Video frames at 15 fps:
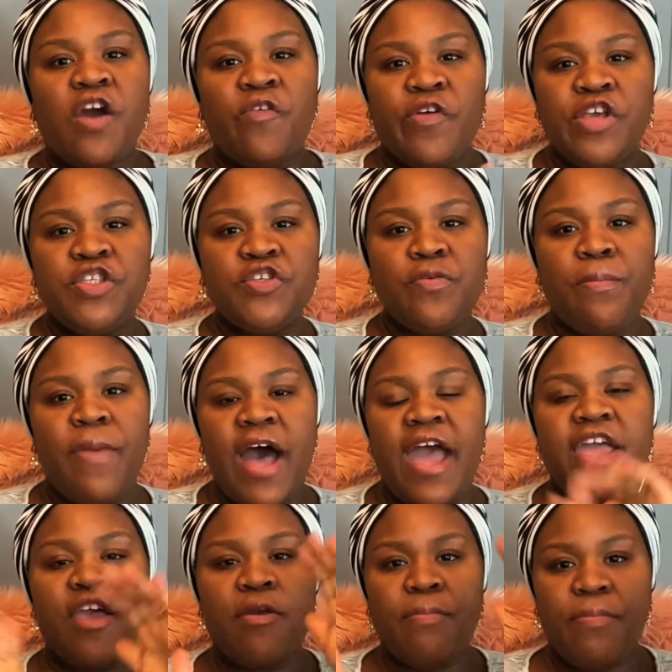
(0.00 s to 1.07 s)
going to buy
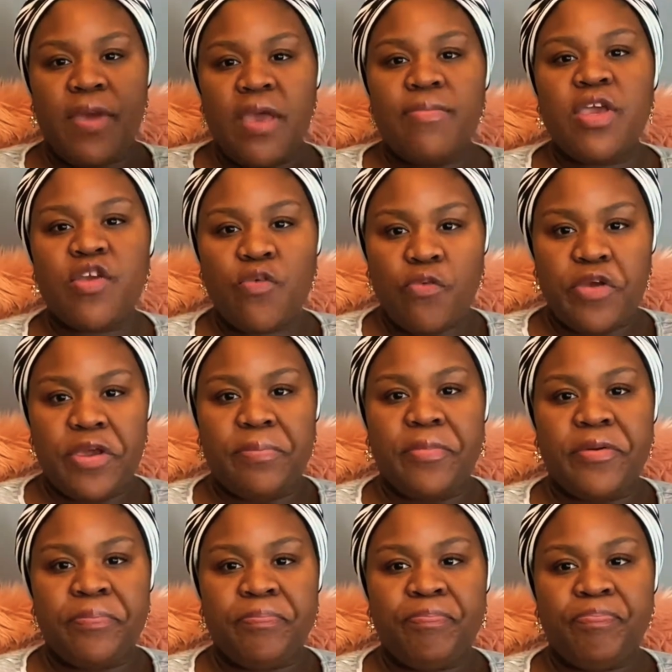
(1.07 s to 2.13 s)
a baby crib,
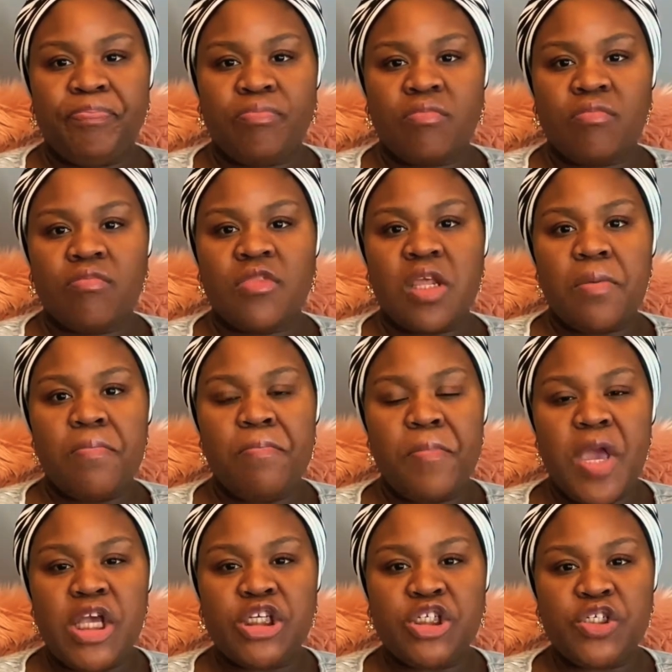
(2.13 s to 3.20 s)

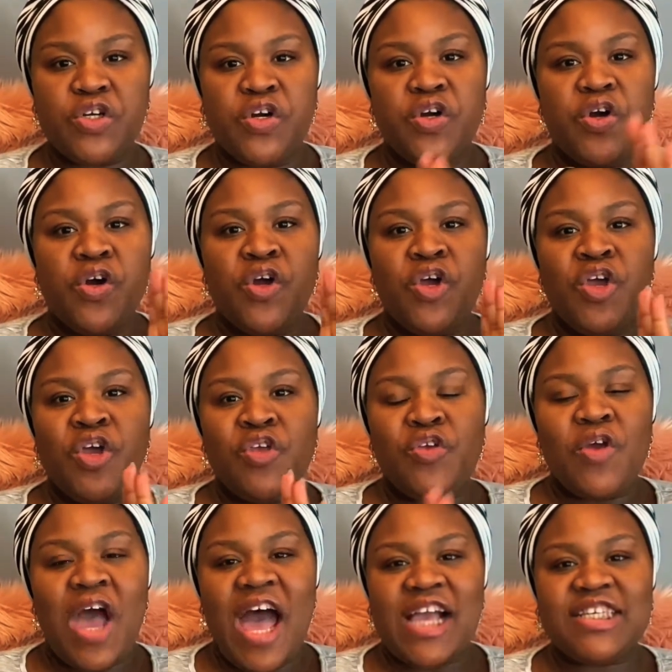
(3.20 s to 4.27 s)
make sure you
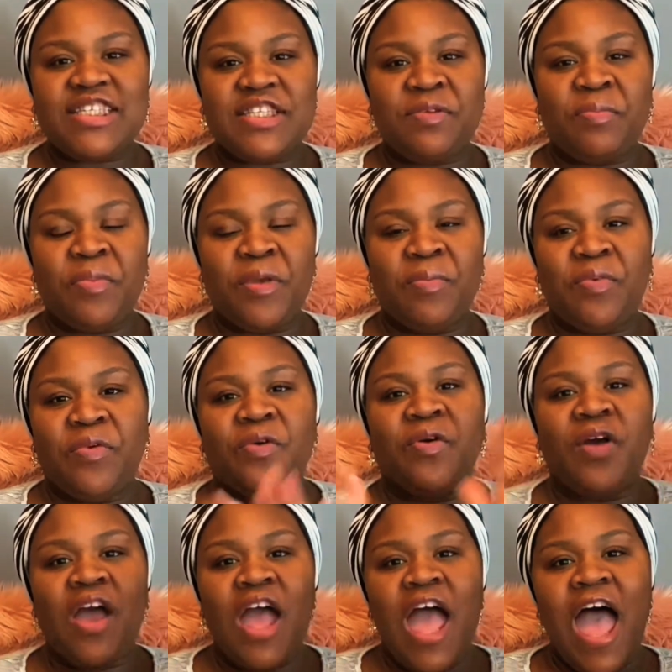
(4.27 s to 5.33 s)
ask the
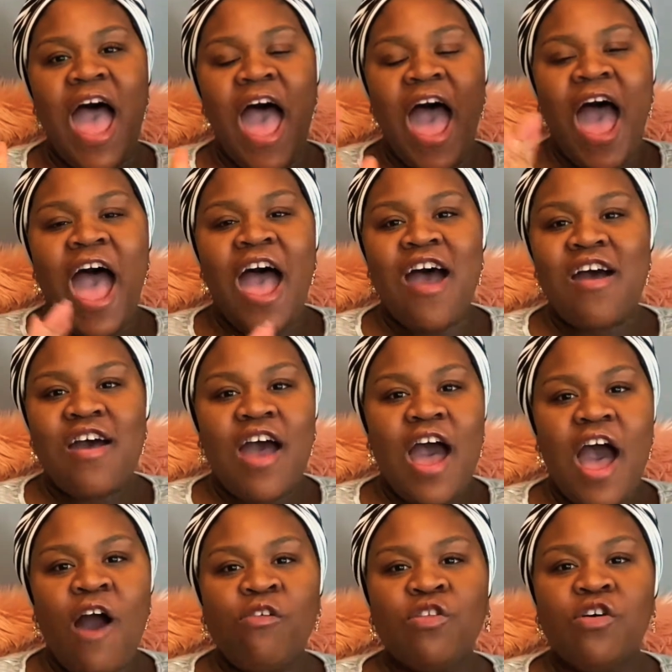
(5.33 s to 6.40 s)
people,
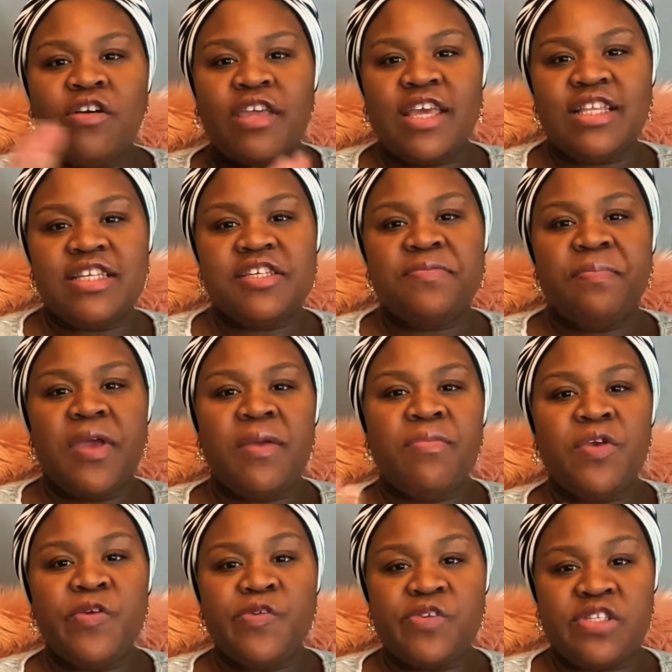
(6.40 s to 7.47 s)
how long can this baby
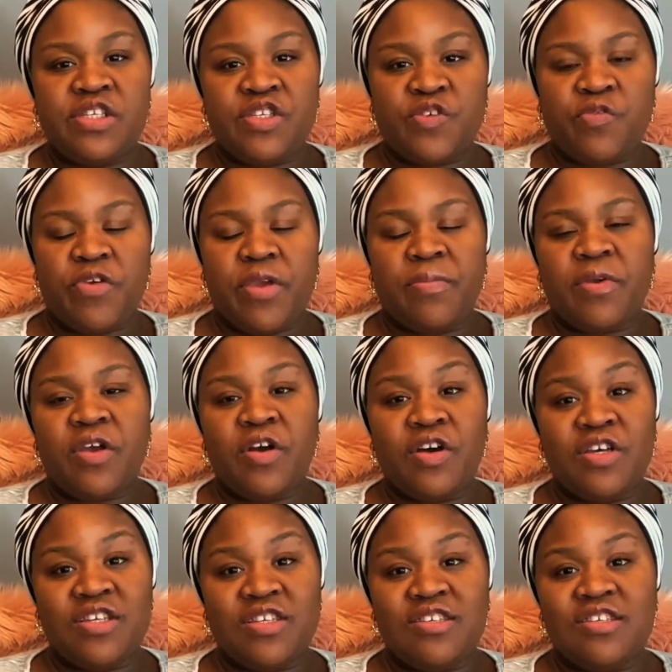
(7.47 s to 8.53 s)
use this crib?
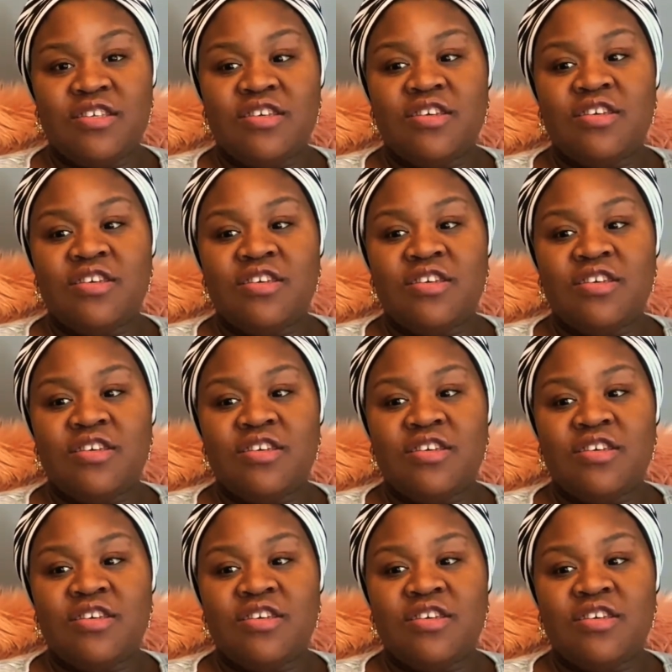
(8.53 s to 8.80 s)
Because